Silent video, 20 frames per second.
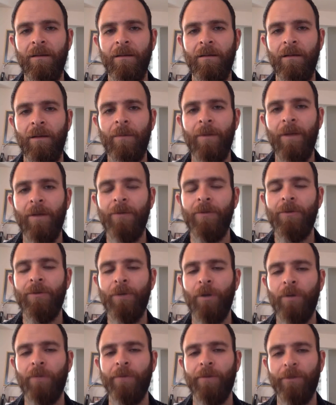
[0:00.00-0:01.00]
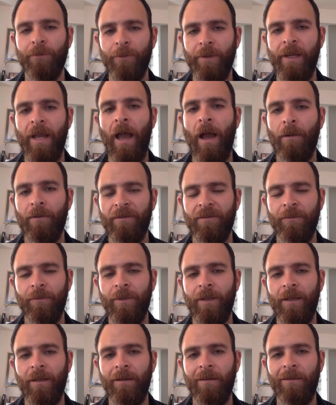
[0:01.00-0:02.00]
I'm going to go do yoga for three hours a
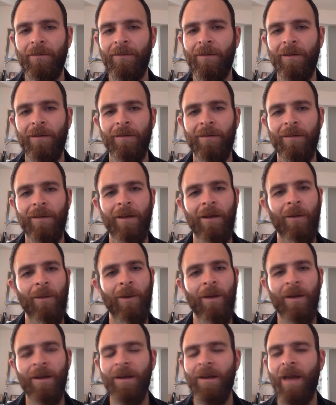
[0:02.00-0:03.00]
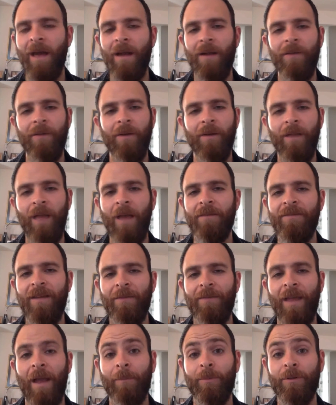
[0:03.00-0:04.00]
week. Well, you know what? Not all of our lives
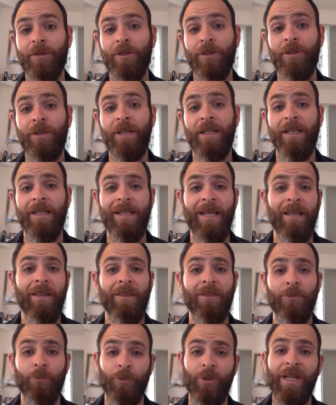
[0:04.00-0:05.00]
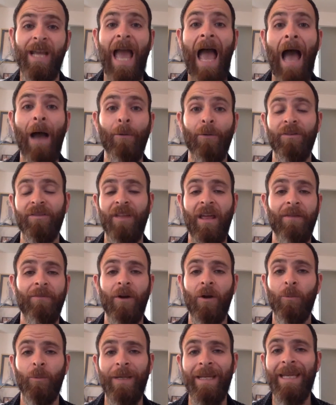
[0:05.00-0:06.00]
have the opportunity to take three hours out of
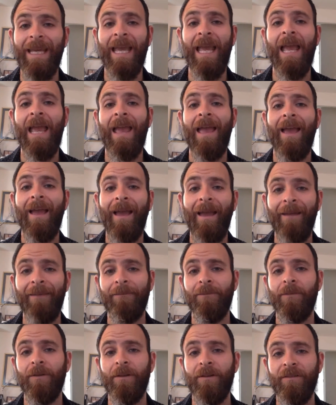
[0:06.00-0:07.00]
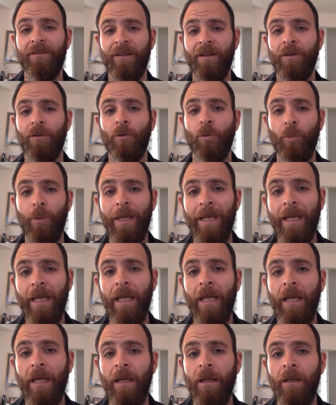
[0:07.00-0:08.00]
our week every single
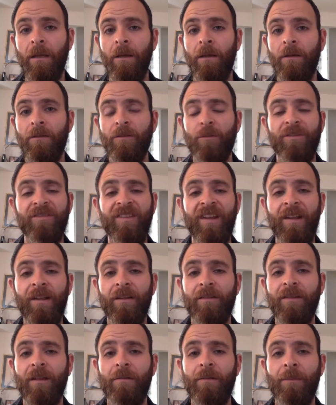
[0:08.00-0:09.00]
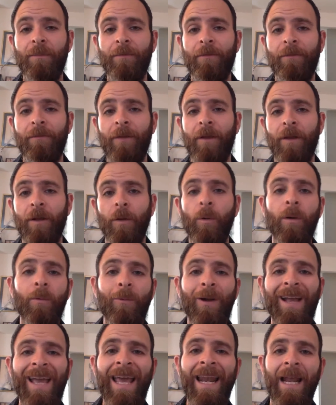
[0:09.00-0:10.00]
week. So we're setting ourselves up for failure. Well,
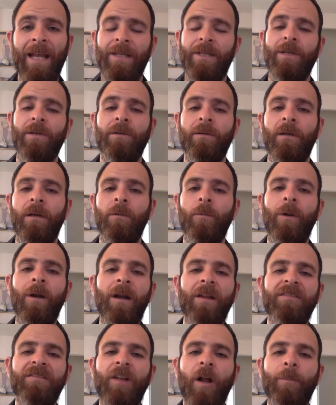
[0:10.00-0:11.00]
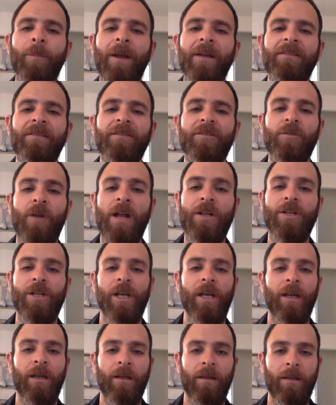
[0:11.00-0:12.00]
what can I do? Why don't I start by
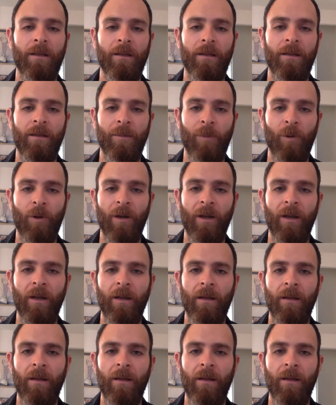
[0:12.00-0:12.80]
stretching in the morning?